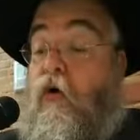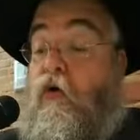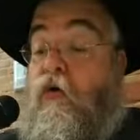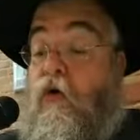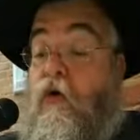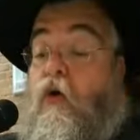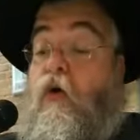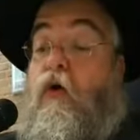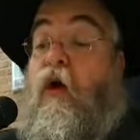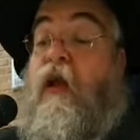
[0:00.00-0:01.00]
all
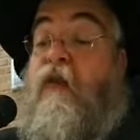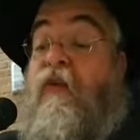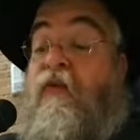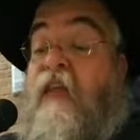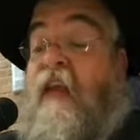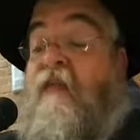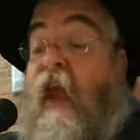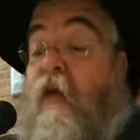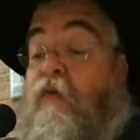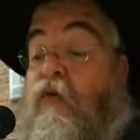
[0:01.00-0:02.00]
those who are
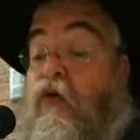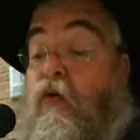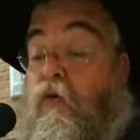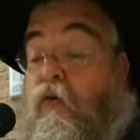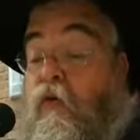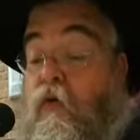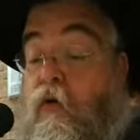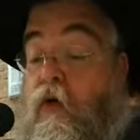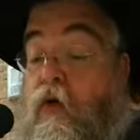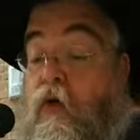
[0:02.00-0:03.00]
even nicknamed
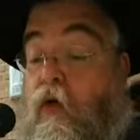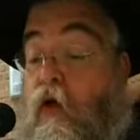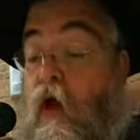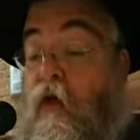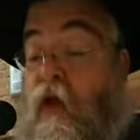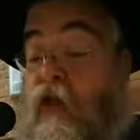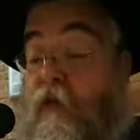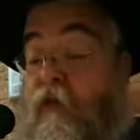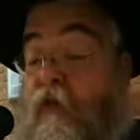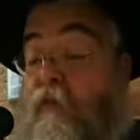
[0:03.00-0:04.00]
Jews.
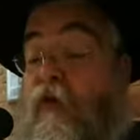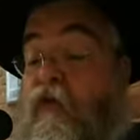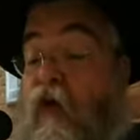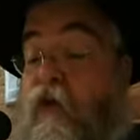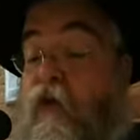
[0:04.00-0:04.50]
That's